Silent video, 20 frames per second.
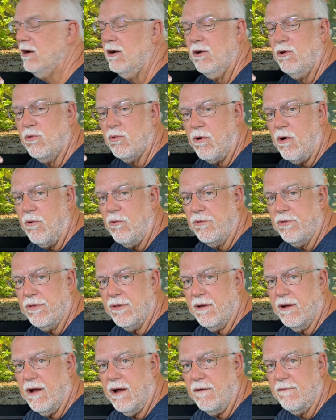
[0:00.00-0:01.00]
growth
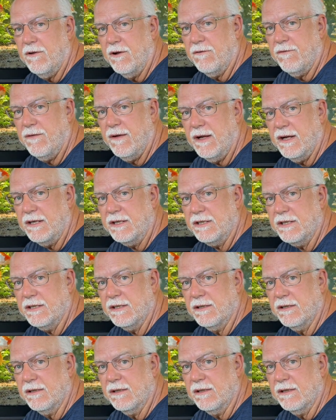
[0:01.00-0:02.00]
of your fish.
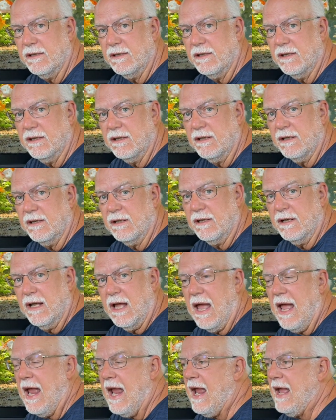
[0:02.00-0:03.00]

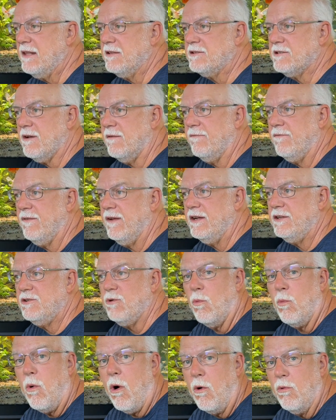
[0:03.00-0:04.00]
And some fish
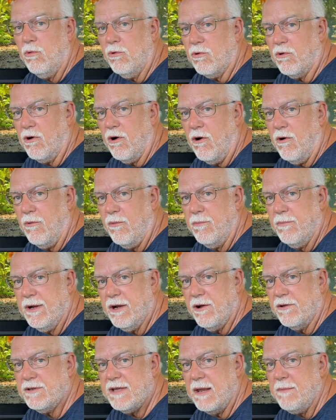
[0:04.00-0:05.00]
won't grow
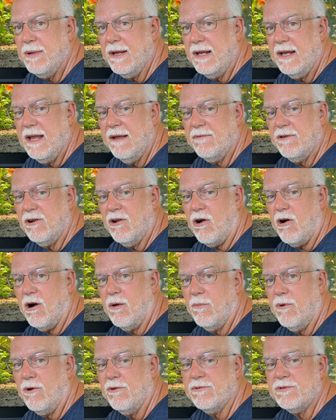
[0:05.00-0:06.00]
because they've been given
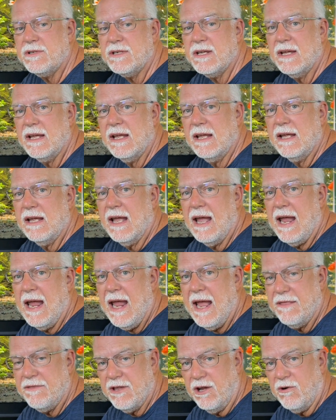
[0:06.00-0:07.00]
hormones
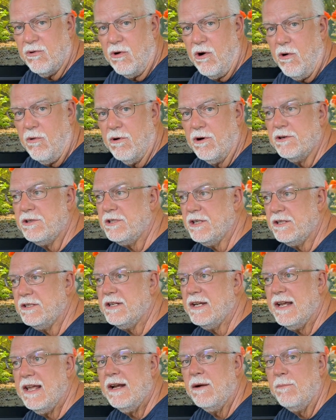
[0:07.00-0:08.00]
at the growers just to
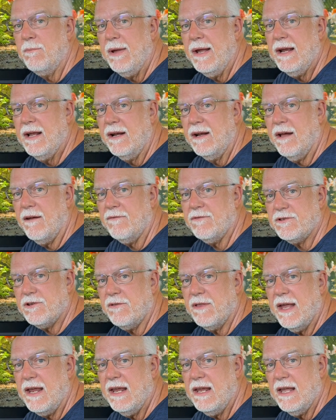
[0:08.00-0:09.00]
get them big enough so
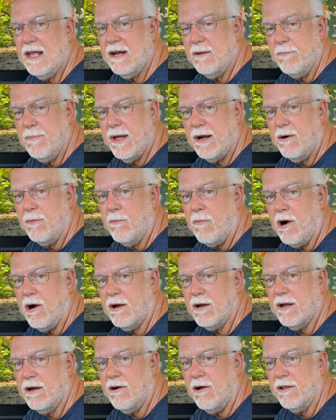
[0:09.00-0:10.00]
they can get a better
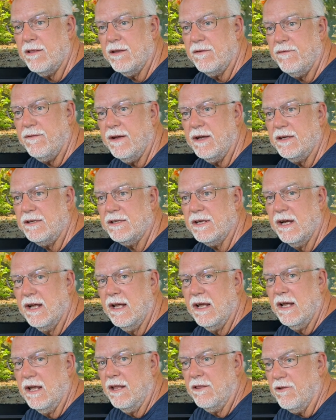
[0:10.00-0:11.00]
market on the fish.
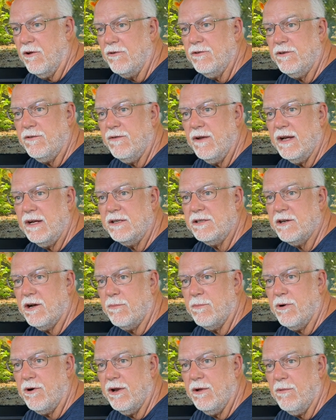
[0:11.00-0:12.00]
Those fish are
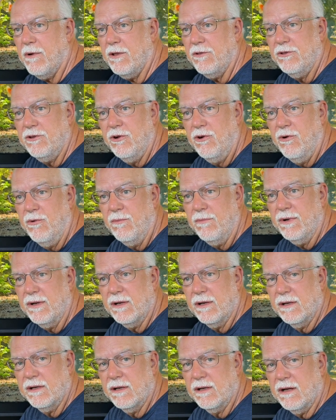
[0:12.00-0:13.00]
pretty well doomed
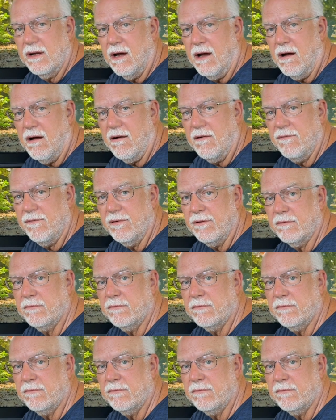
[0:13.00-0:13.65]
of